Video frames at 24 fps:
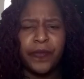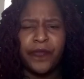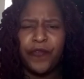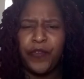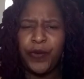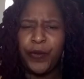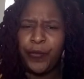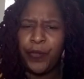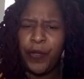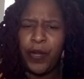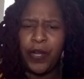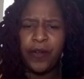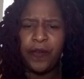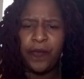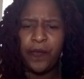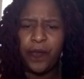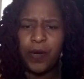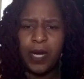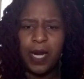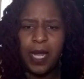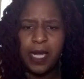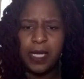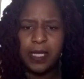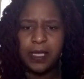for
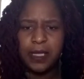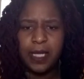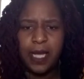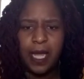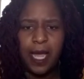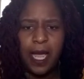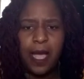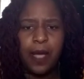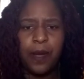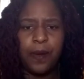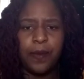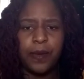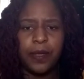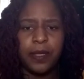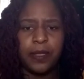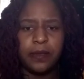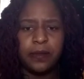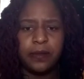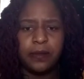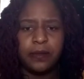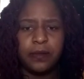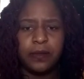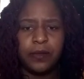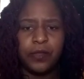$34 an hour.
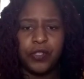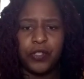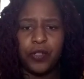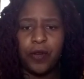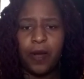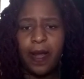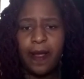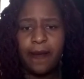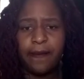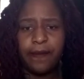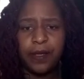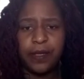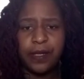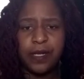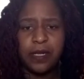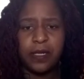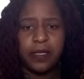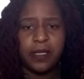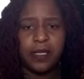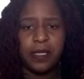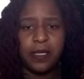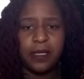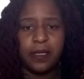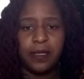Travel
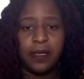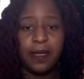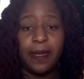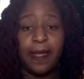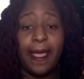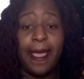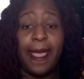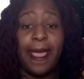nursing.